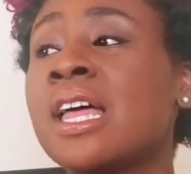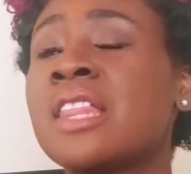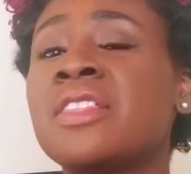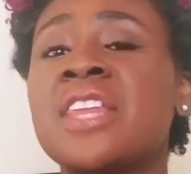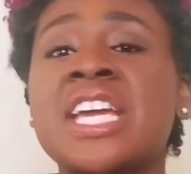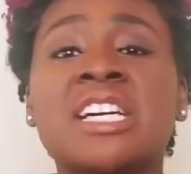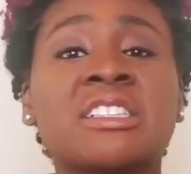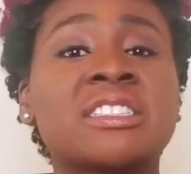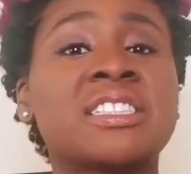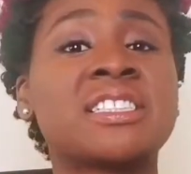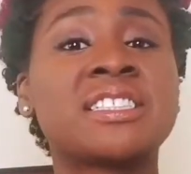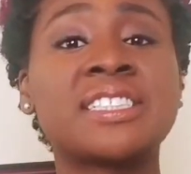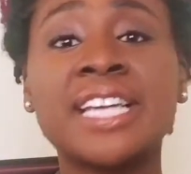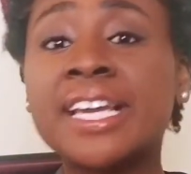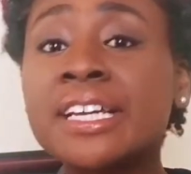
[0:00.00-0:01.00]
They are
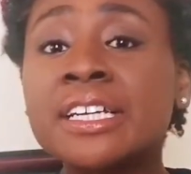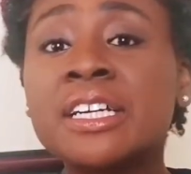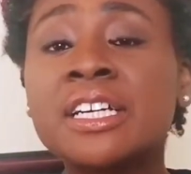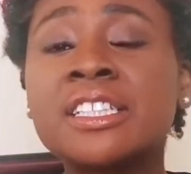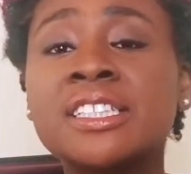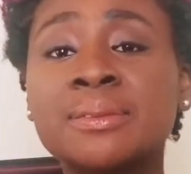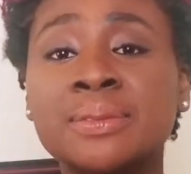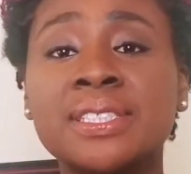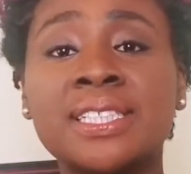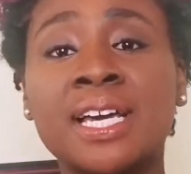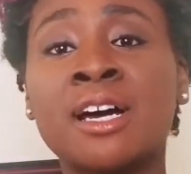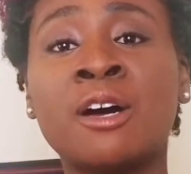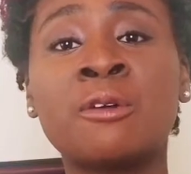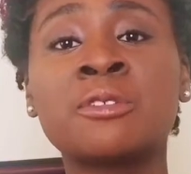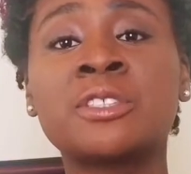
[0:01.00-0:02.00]
sick
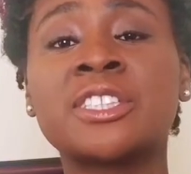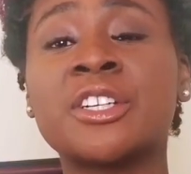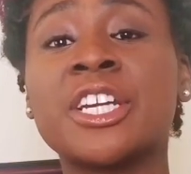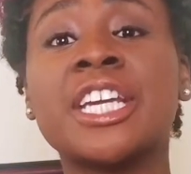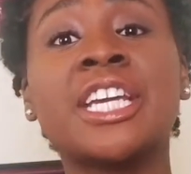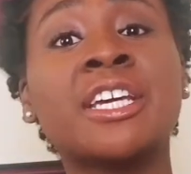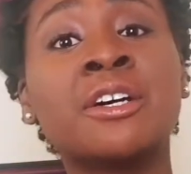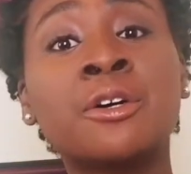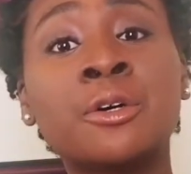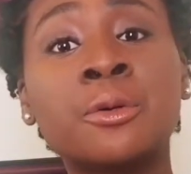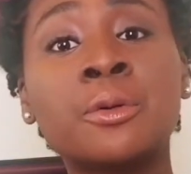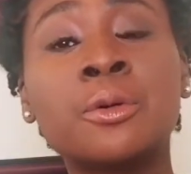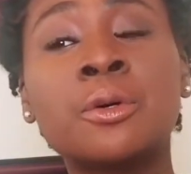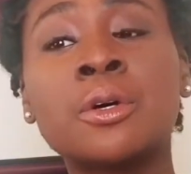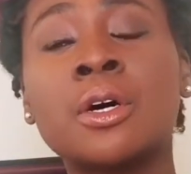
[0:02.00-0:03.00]
themselves. They're ill.